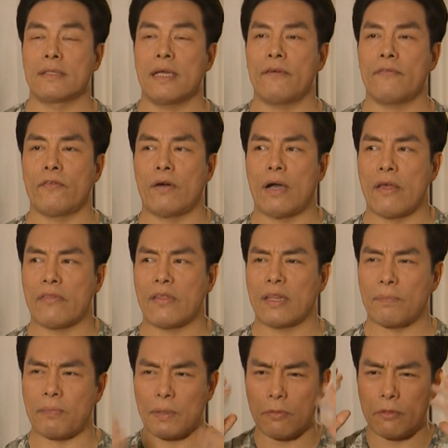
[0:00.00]
Therefore, I think
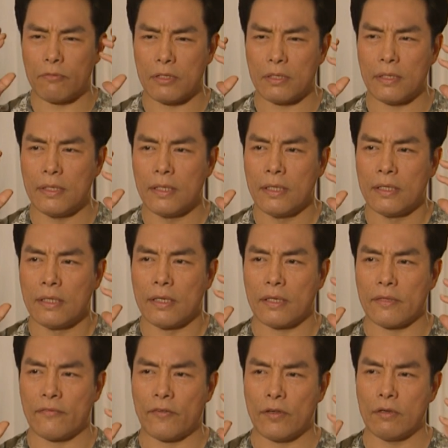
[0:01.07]
that people really
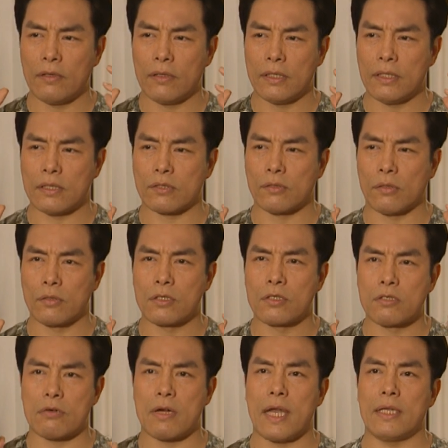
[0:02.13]
feel he's so
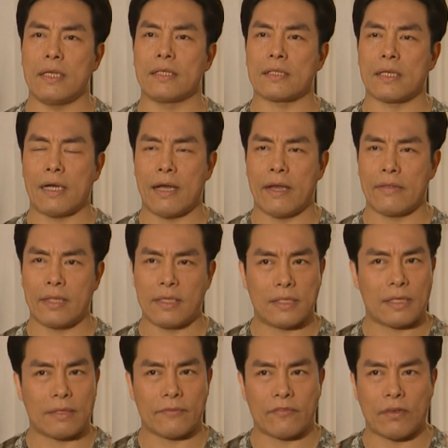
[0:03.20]
great. I think
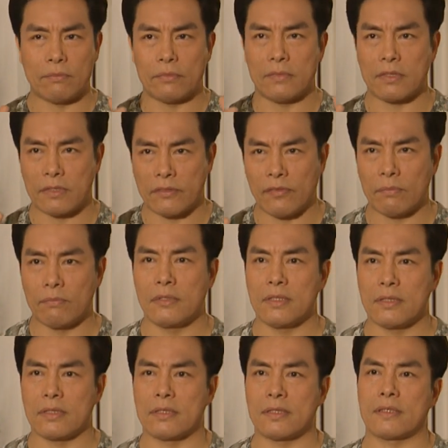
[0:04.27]
from
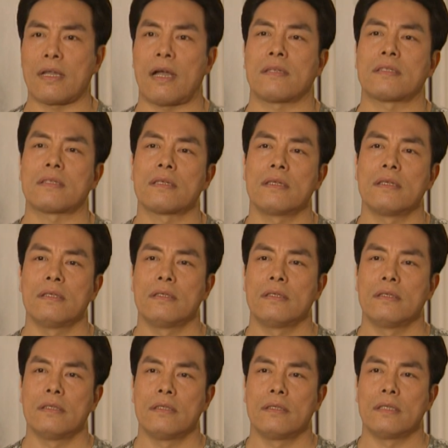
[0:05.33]
this it starts.
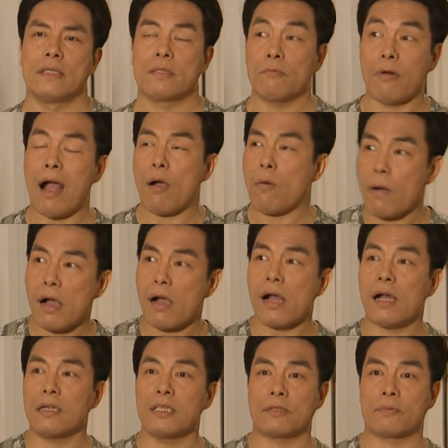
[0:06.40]
They say, wow, wow, this